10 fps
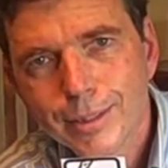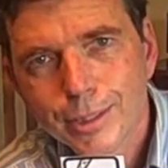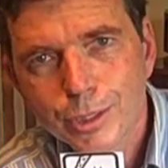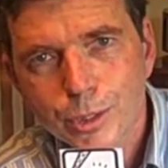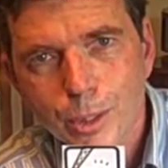
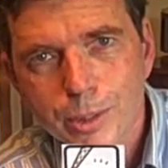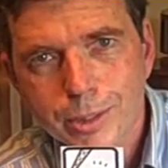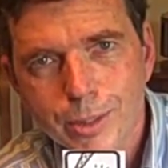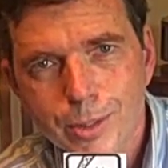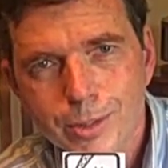Did you know that
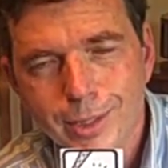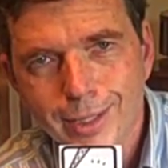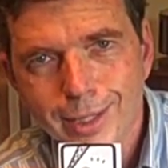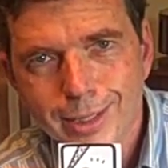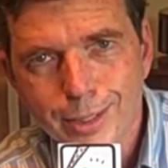there is a
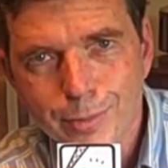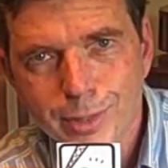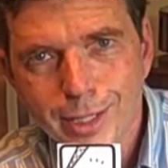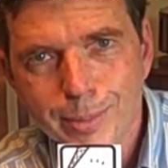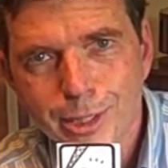kind of
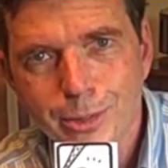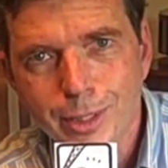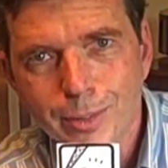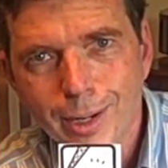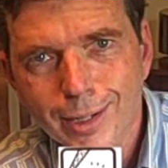sedimentary
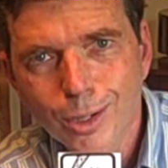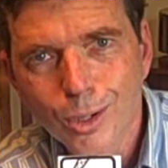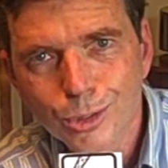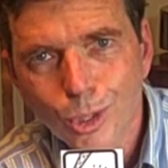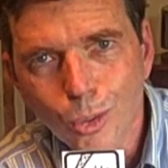rock
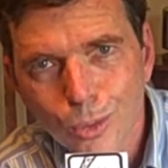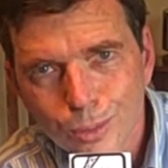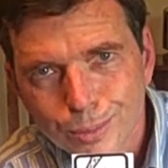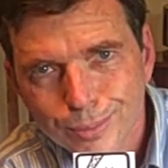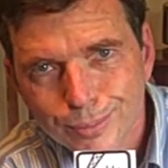called coal?